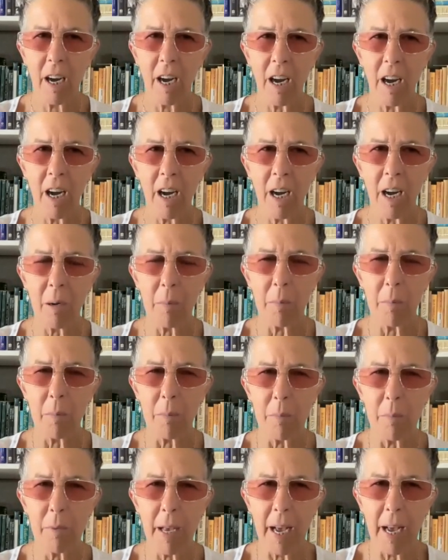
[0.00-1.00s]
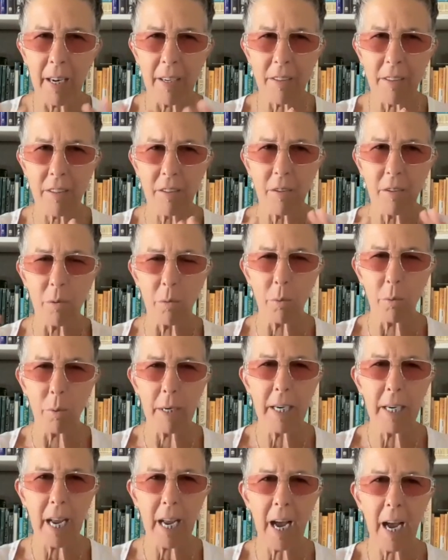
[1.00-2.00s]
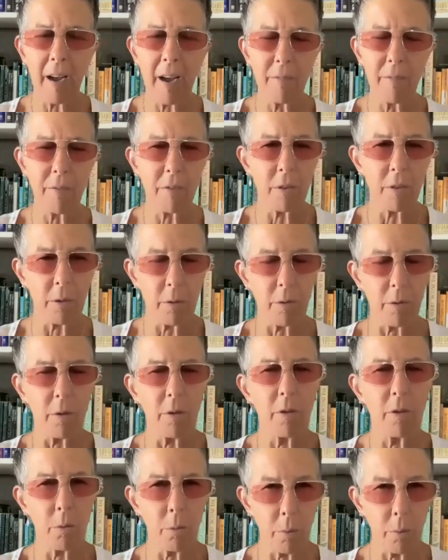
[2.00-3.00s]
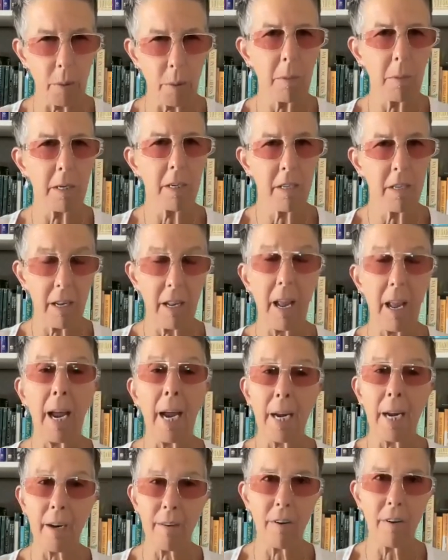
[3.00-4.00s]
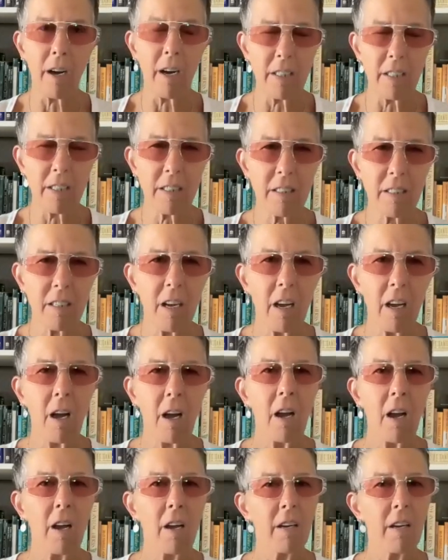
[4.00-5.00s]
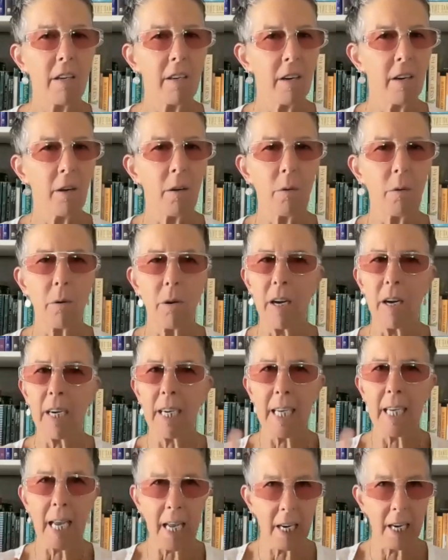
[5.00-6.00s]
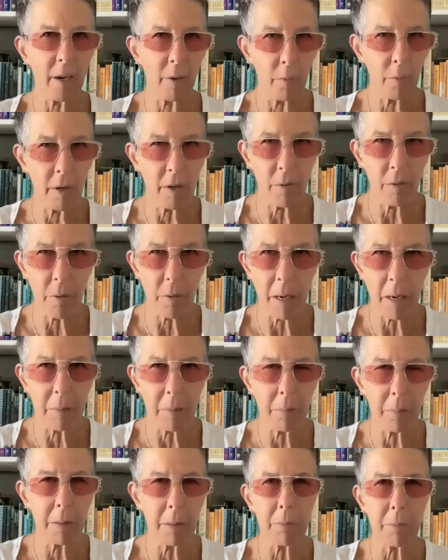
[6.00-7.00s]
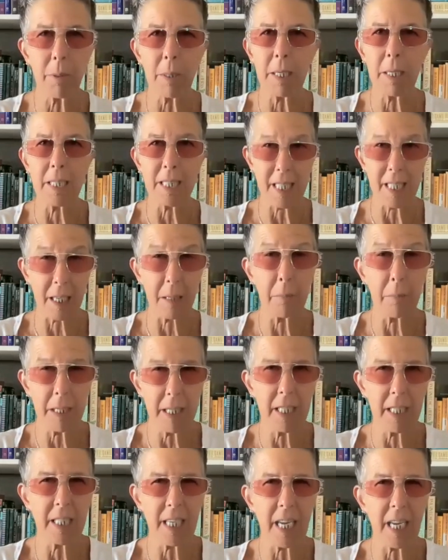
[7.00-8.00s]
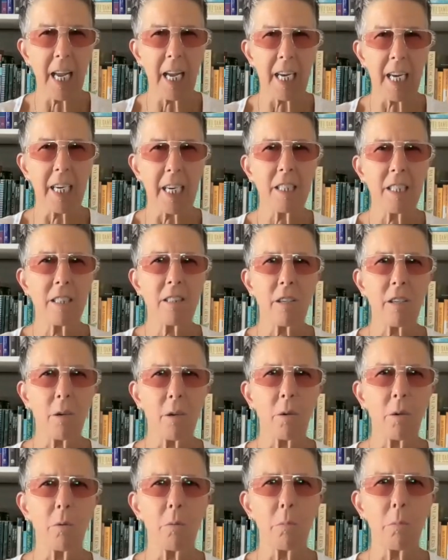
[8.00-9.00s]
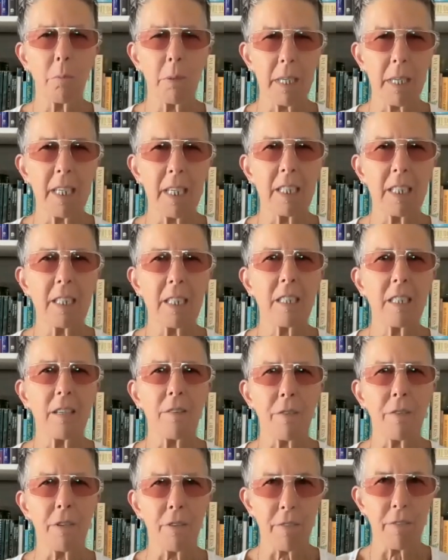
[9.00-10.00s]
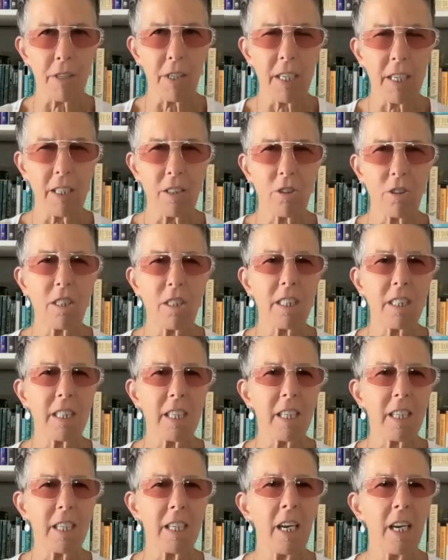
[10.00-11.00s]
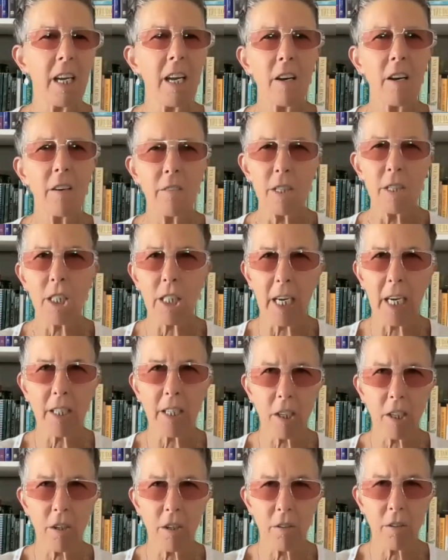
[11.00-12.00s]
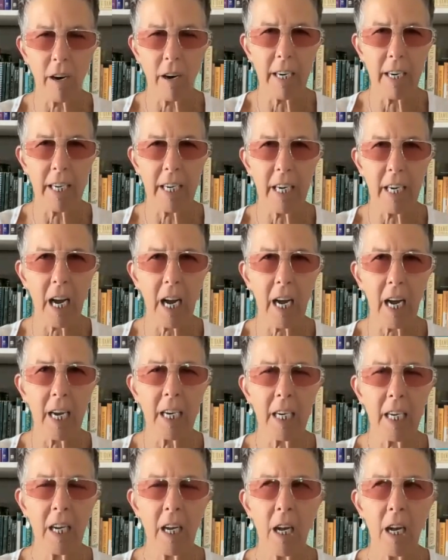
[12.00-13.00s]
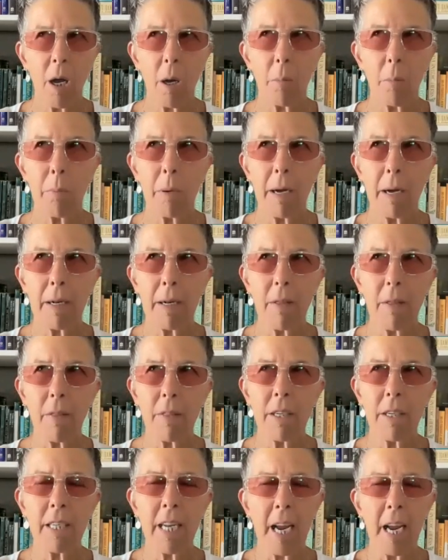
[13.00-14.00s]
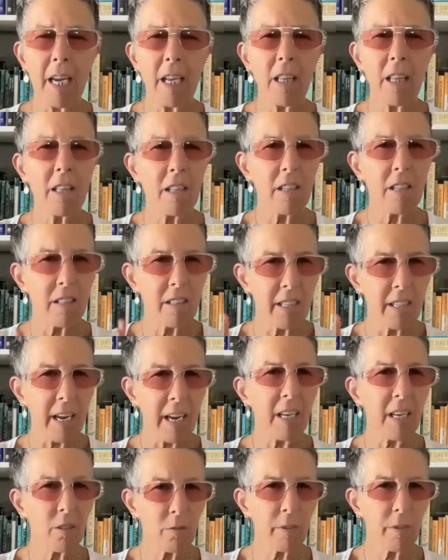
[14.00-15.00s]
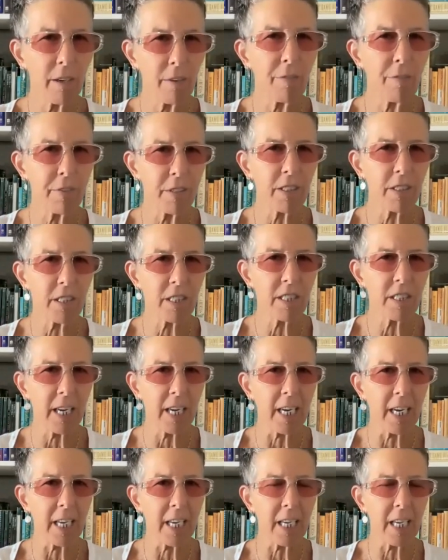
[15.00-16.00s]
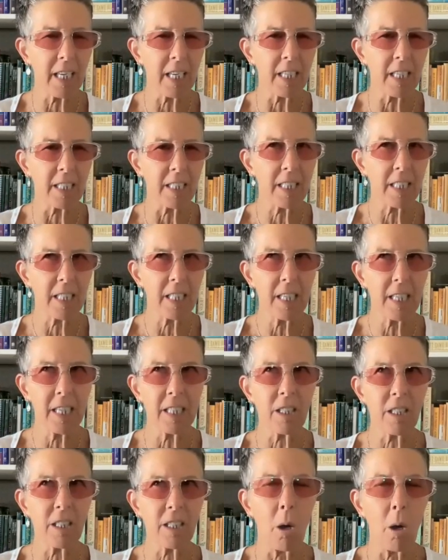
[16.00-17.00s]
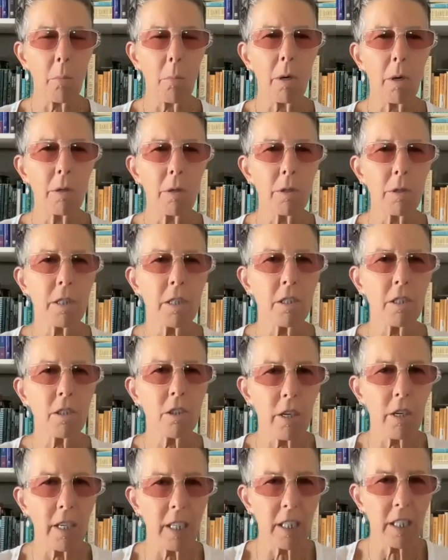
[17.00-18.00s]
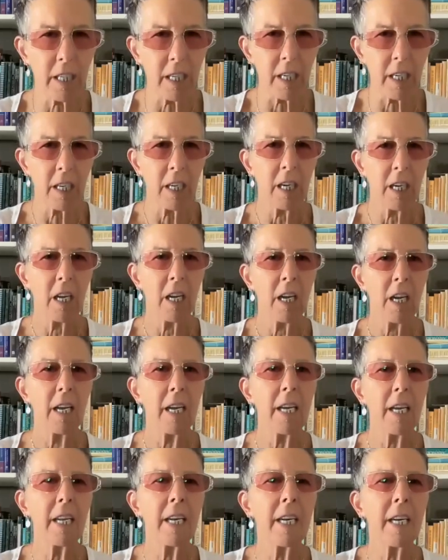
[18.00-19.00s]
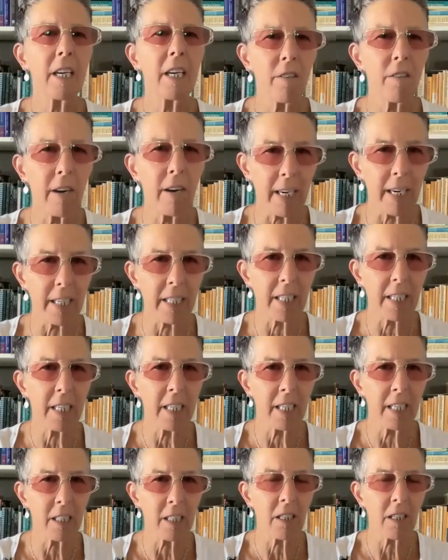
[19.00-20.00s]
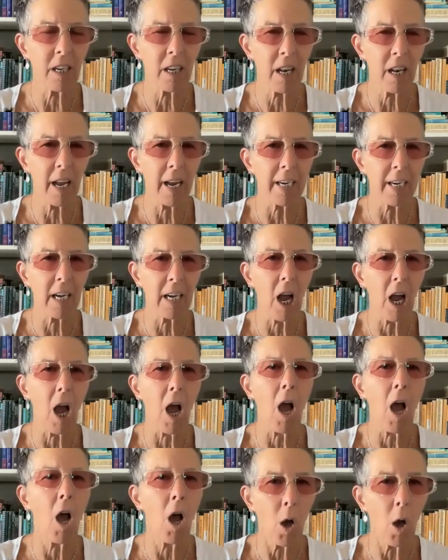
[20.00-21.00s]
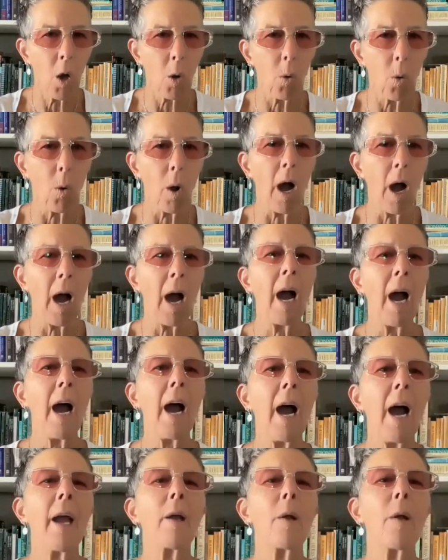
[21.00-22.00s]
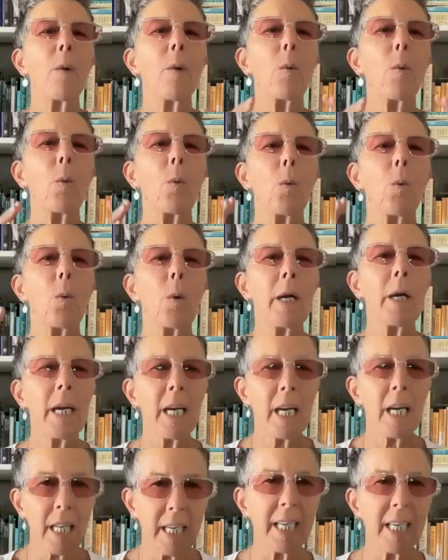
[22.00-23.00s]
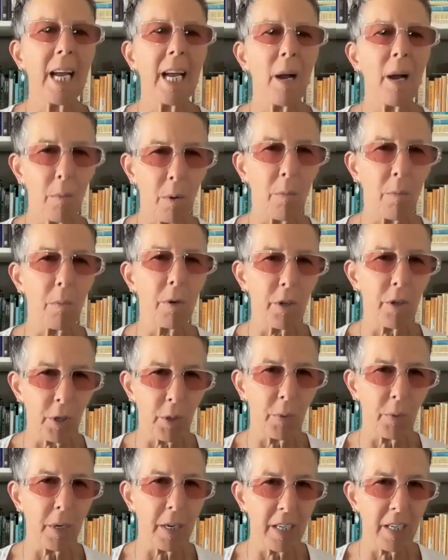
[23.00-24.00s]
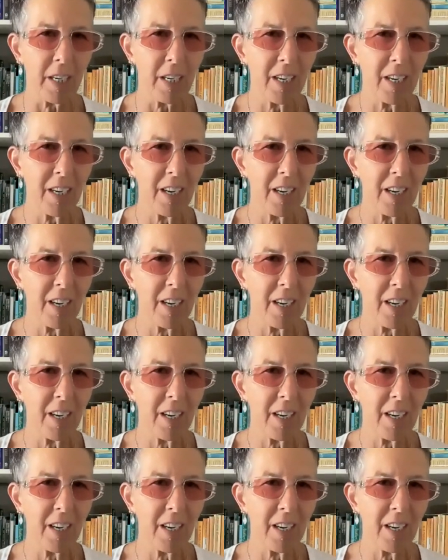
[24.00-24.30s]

Um, that we have the the women, eight of us. You know, again, I want to remind people it's limited to eight. So please, if you're very interested, reach out to Kerani and I. But the day day three feels like it's it's almost starting to integrate into like, oh, I really get what we're doing.